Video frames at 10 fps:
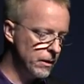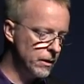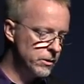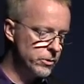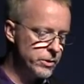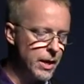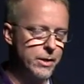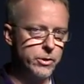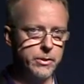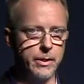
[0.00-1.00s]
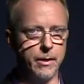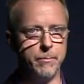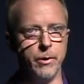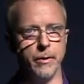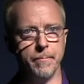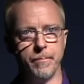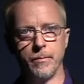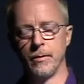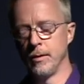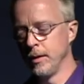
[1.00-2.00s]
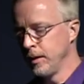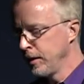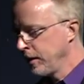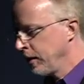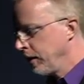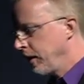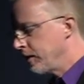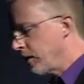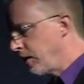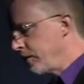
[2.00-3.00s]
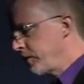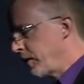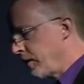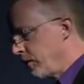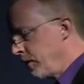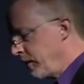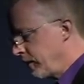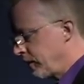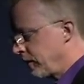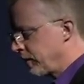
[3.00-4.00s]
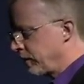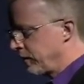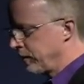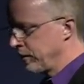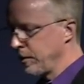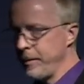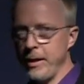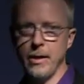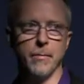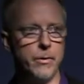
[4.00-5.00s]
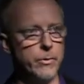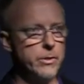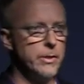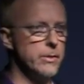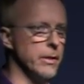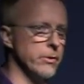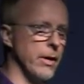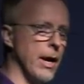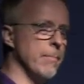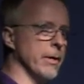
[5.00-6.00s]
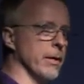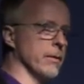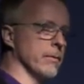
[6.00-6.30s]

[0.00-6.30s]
So it's not just the input. It's also the medium in which these things are happening.